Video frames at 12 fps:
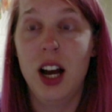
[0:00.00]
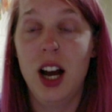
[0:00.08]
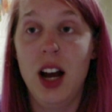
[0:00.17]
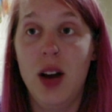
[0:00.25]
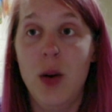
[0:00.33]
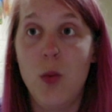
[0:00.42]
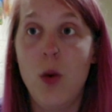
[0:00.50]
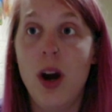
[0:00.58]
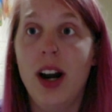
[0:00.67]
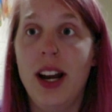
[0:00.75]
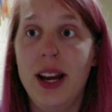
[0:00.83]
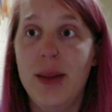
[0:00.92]
where I
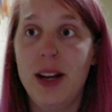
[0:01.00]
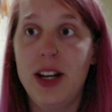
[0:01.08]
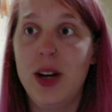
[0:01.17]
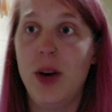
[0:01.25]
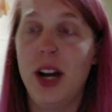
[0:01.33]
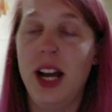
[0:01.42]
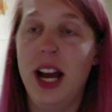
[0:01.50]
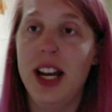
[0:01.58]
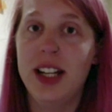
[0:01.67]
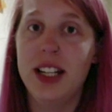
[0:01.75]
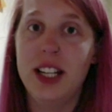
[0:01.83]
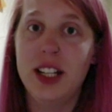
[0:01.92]
am, I know I had a
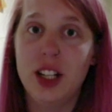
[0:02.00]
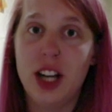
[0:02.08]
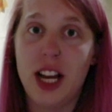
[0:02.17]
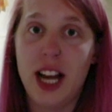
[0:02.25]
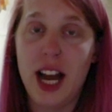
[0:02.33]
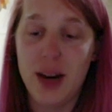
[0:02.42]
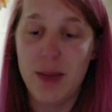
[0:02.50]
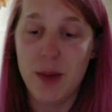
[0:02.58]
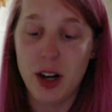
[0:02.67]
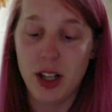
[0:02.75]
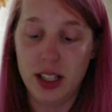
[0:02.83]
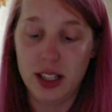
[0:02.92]
knit, I had a
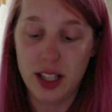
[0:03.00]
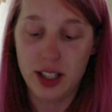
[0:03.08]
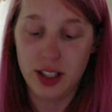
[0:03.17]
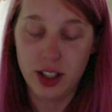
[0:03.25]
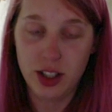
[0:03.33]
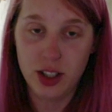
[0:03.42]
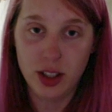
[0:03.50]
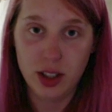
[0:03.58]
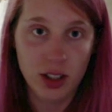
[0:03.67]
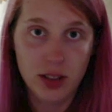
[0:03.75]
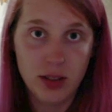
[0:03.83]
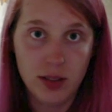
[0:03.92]
market that
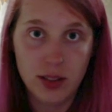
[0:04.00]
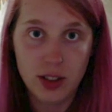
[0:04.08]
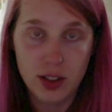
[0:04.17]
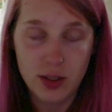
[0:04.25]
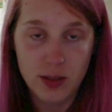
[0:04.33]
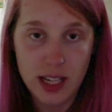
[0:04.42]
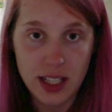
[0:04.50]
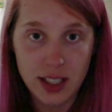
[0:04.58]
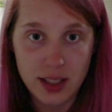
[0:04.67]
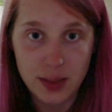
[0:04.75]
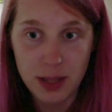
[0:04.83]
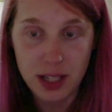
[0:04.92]
needed to
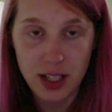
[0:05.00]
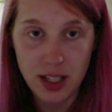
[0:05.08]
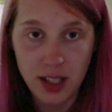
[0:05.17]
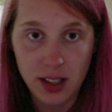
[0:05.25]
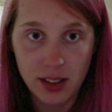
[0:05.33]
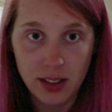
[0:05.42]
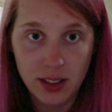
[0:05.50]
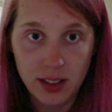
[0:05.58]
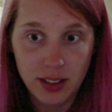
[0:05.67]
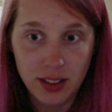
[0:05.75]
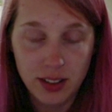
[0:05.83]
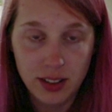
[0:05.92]
be
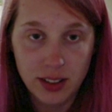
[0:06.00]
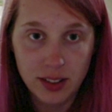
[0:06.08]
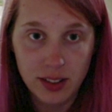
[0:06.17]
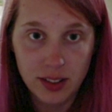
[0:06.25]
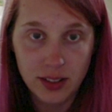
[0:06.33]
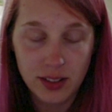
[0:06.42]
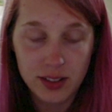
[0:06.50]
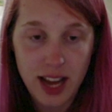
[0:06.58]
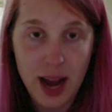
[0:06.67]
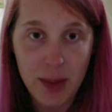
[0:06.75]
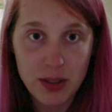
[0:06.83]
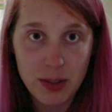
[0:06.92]

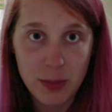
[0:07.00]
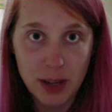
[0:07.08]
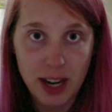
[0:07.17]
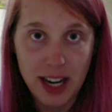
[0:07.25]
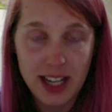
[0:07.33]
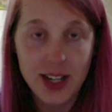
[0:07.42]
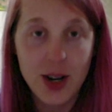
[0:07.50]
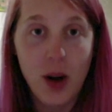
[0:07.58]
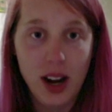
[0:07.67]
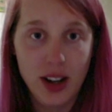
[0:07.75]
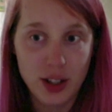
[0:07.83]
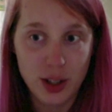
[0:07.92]
tapped, but I didn't know how to
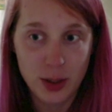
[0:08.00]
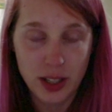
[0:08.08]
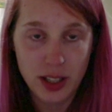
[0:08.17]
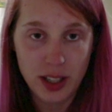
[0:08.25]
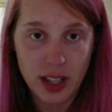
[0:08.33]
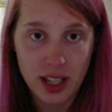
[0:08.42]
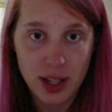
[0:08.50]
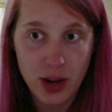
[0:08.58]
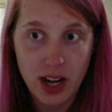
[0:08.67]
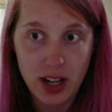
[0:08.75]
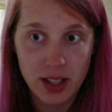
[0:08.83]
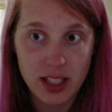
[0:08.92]
do it. I didn't know how
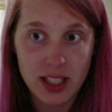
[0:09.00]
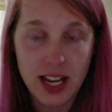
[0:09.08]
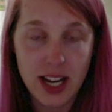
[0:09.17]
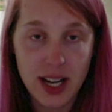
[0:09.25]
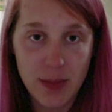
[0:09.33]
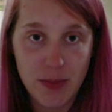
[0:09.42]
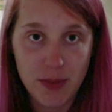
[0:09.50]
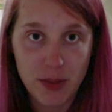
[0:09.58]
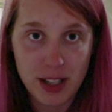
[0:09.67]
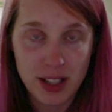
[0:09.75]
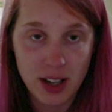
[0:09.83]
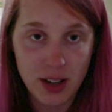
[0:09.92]
to stand up for
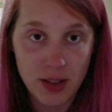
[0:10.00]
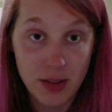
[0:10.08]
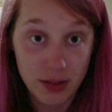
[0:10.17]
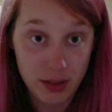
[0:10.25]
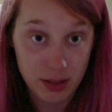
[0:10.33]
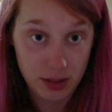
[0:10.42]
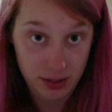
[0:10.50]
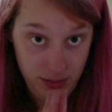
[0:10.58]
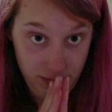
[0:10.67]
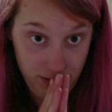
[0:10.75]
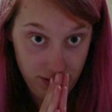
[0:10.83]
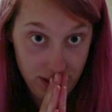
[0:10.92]
myself.
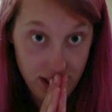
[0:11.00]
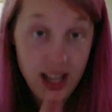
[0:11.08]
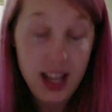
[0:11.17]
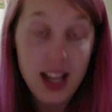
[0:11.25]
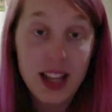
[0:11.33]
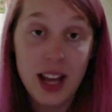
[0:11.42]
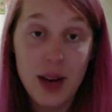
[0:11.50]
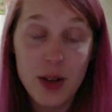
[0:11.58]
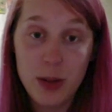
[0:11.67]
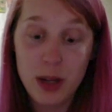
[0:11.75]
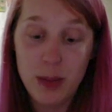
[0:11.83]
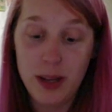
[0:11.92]
That was pretty
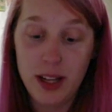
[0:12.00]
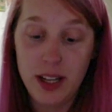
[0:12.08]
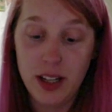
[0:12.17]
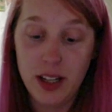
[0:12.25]
big.